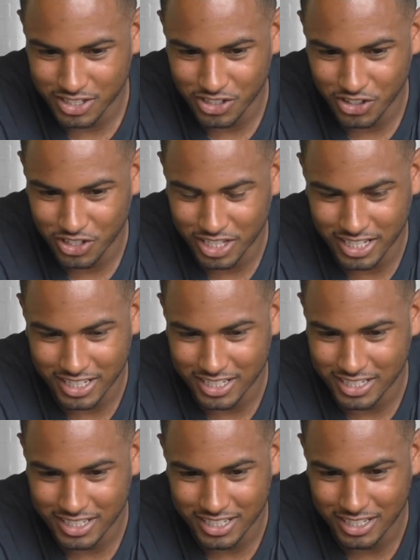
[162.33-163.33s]
you know, like
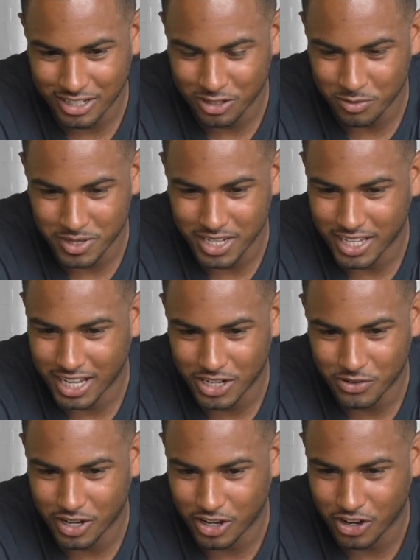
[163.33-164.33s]
a
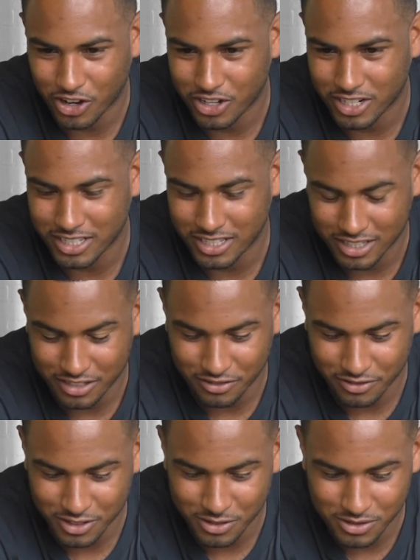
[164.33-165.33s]
Dominicano at heart in the
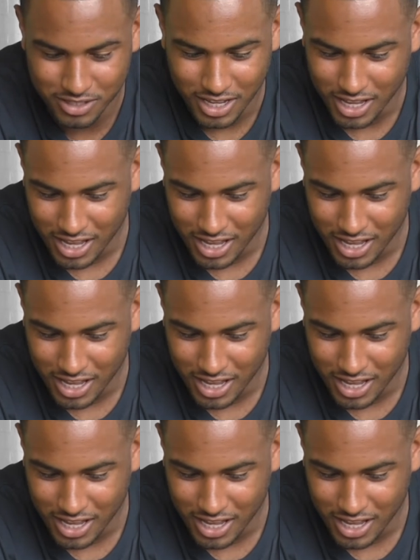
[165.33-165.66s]
fields.